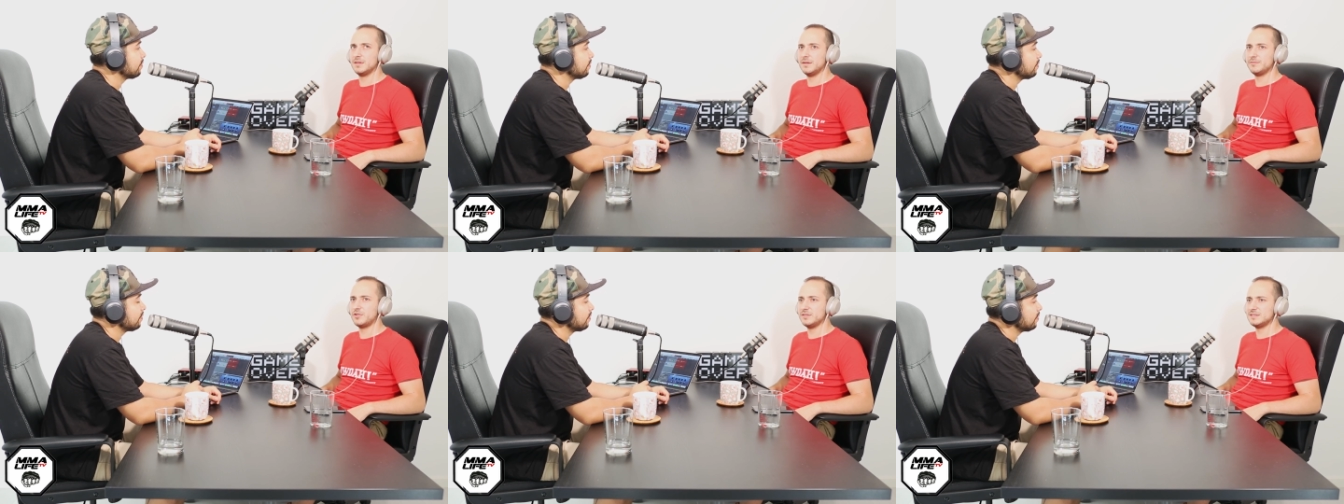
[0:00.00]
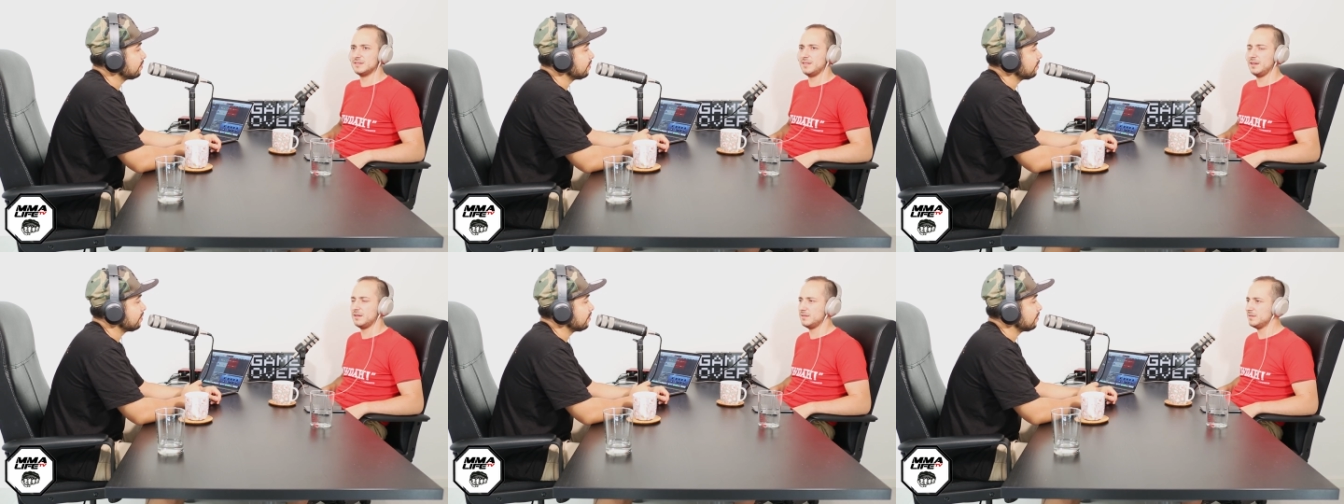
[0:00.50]
I'm trying to
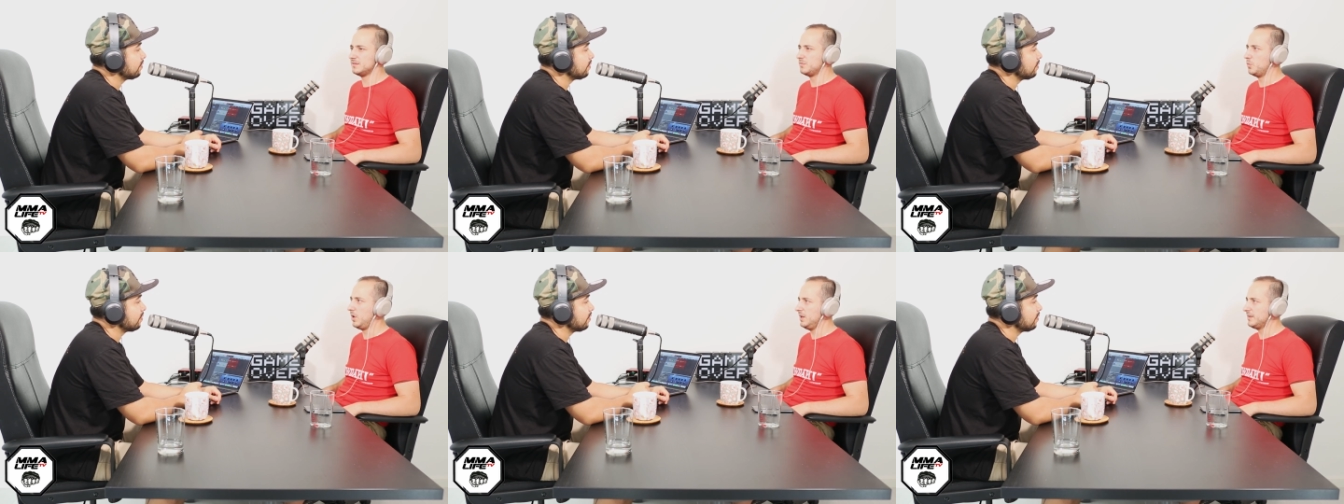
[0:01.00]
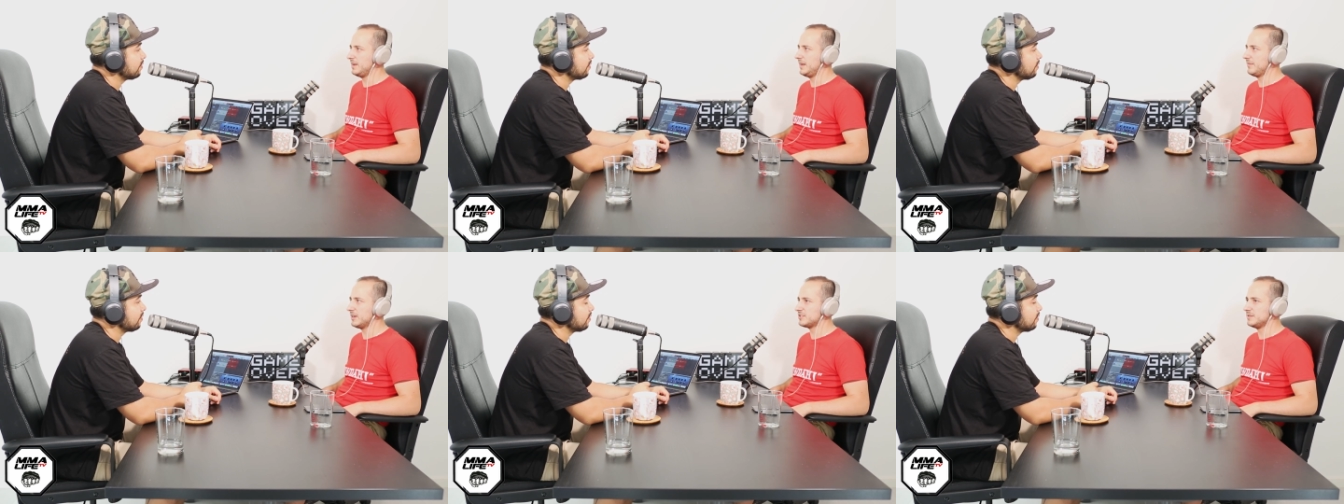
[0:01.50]
think. Has Wilder
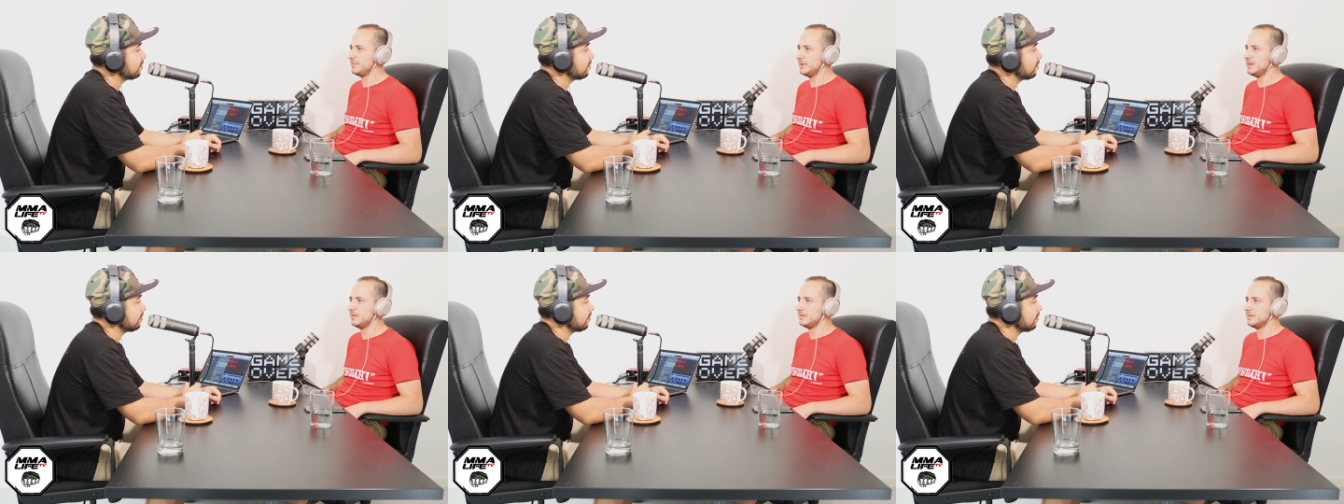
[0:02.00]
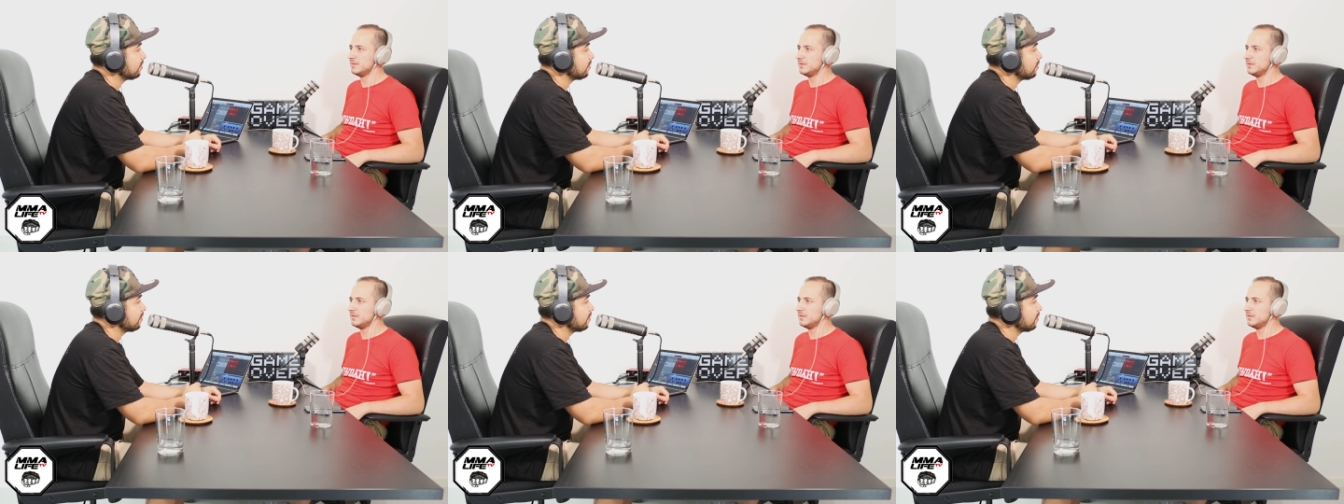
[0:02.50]
ever actually been?